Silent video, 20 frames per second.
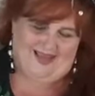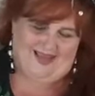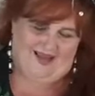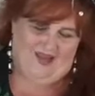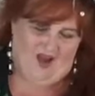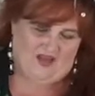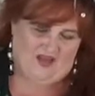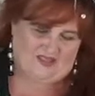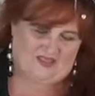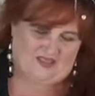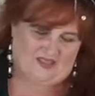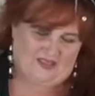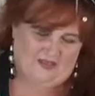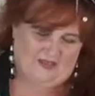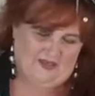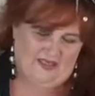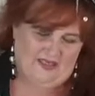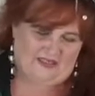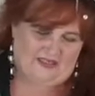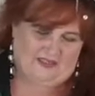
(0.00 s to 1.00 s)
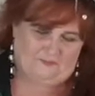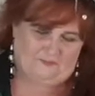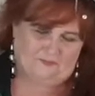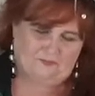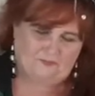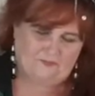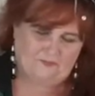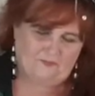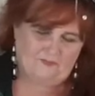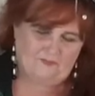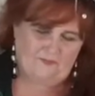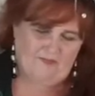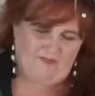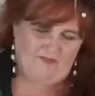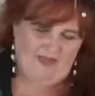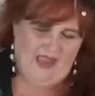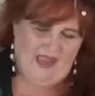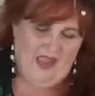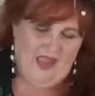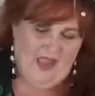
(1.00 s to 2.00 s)
the last. Listen,
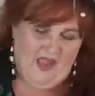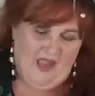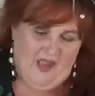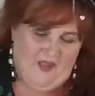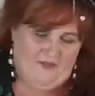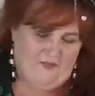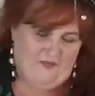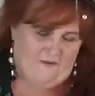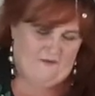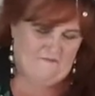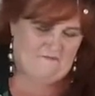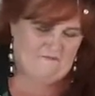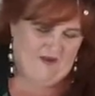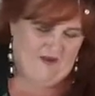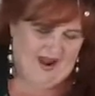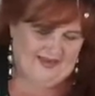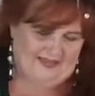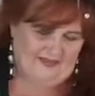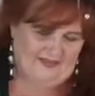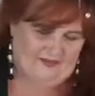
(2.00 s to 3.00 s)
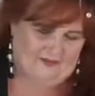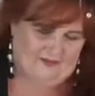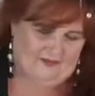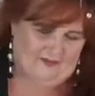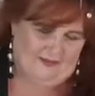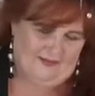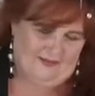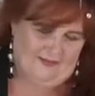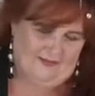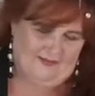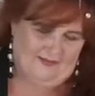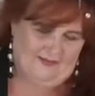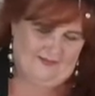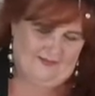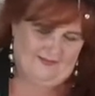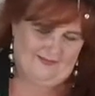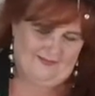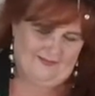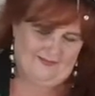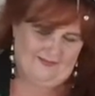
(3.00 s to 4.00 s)
the final.
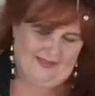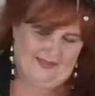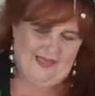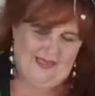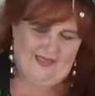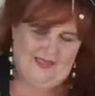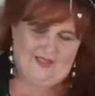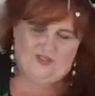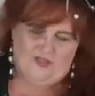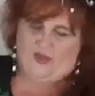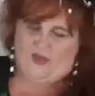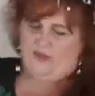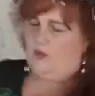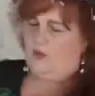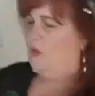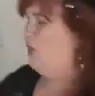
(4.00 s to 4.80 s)
So the